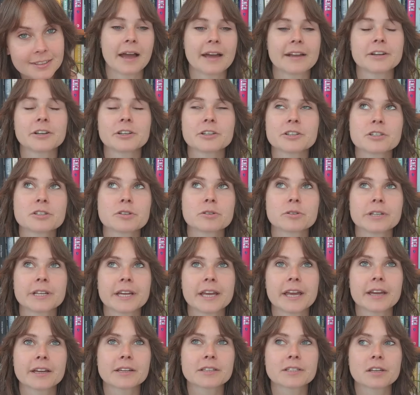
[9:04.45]
And her
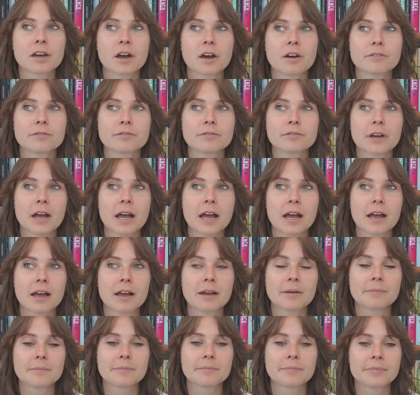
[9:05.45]
story kicks off
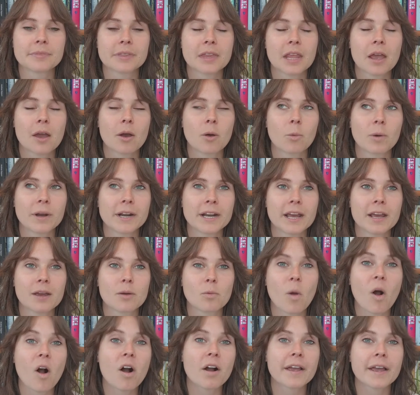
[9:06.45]
when a
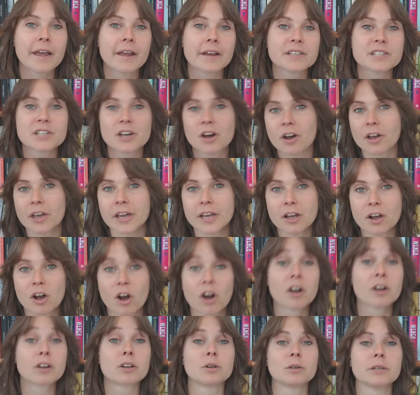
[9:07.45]
walking, talking
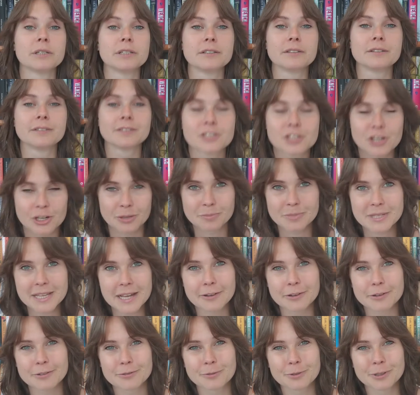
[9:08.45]
gargoyle jumps
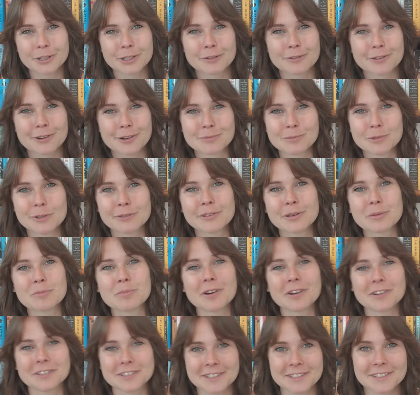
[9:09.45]
out of one of her moving
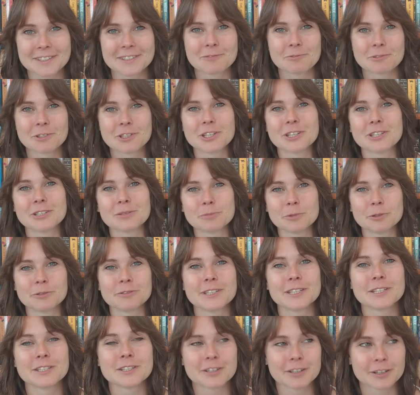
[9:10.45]
boxes when she's
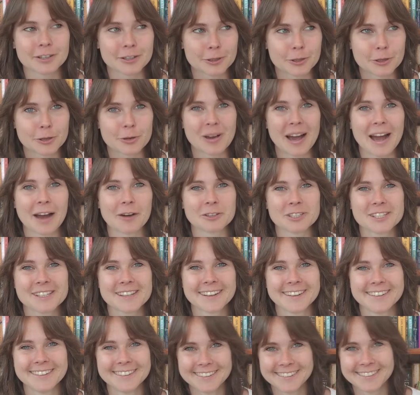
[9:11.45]
moved into her new
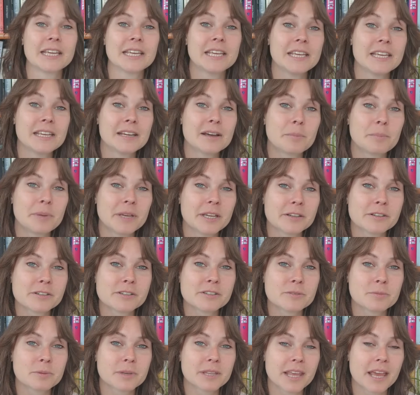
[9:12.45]
house. He
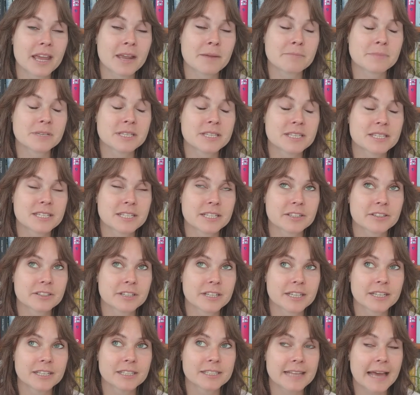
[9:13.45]
appears with a
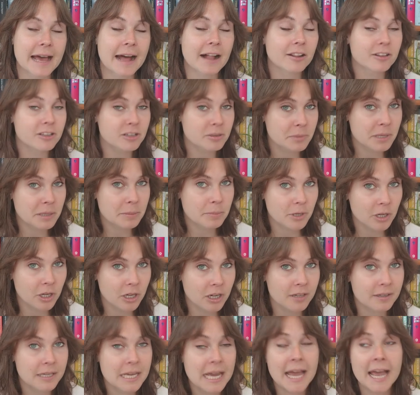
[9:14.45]
mysterious alchemy
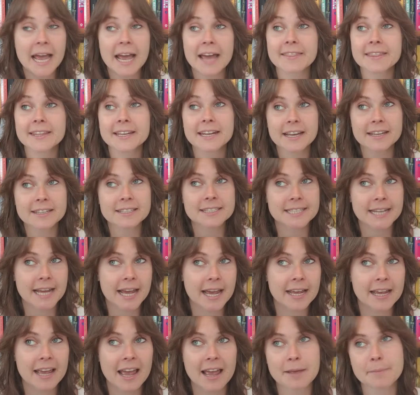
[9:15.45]
book, and the next
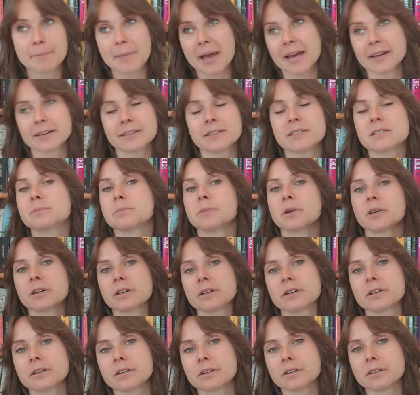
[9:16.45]
day a man is
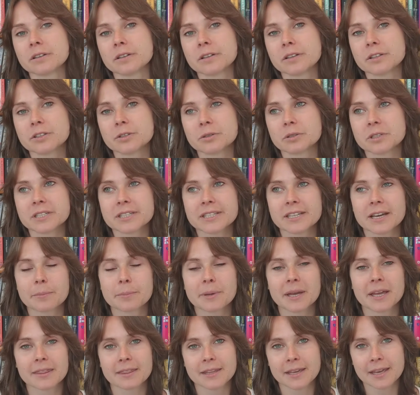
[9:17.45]
murdered on her
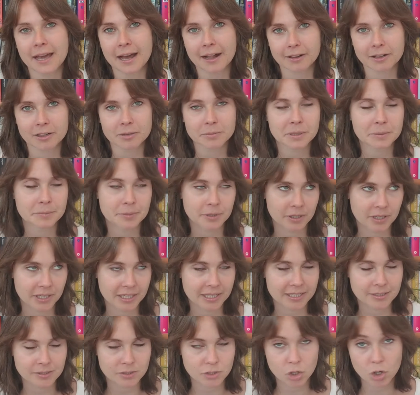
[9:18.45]
doorstep and the alchemy book
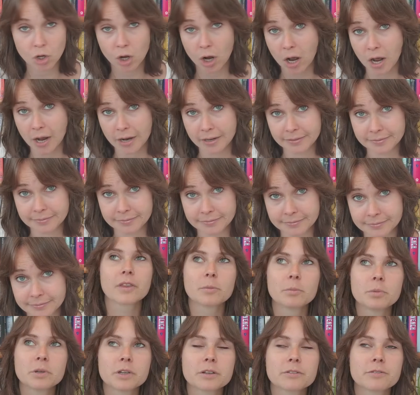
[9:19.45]
is gone.
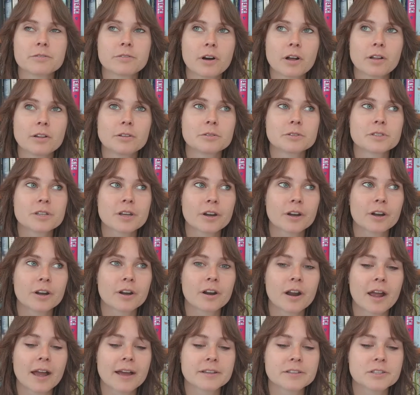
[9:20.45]
The book follows
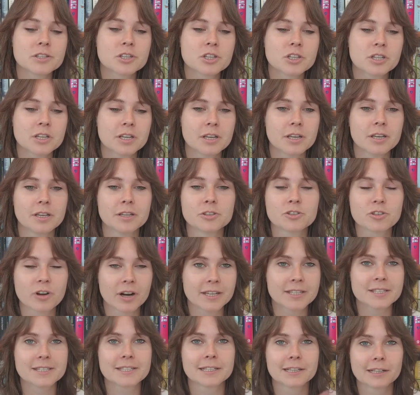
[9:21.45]
her as she
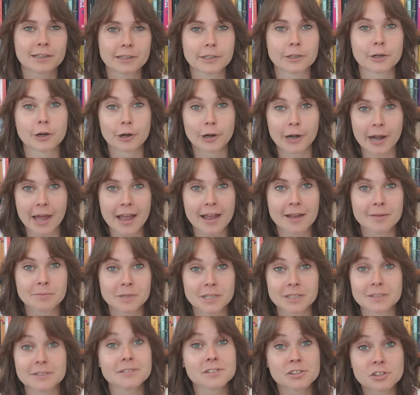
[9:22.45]
tries to clear her name,
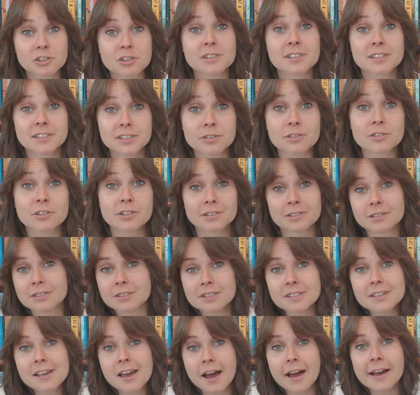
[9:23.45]
because
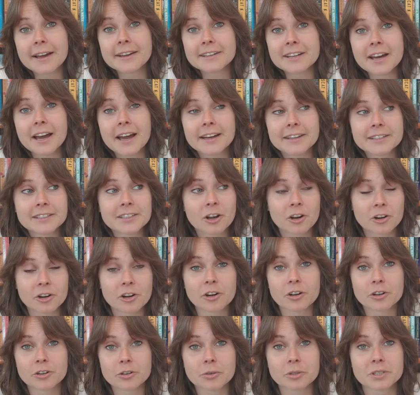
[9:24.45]
this guy died on
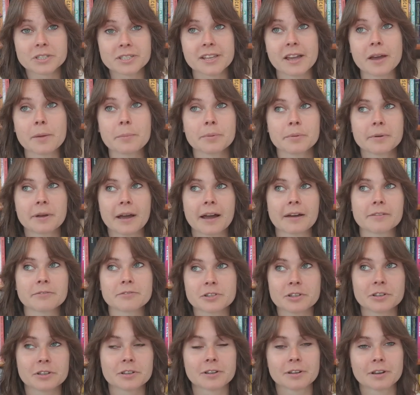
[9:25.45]
her doorstep
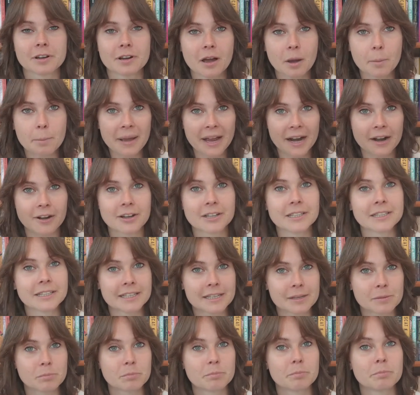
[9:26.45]
after
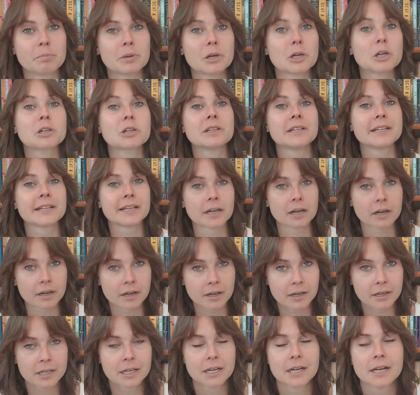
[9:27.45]
apparently burgling
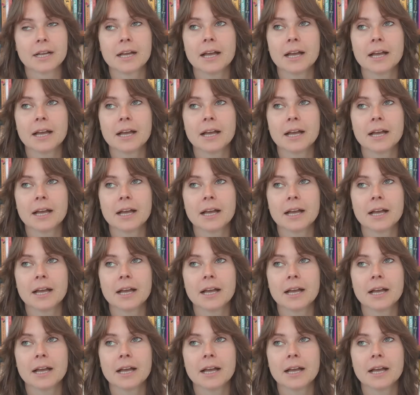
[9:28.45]
her.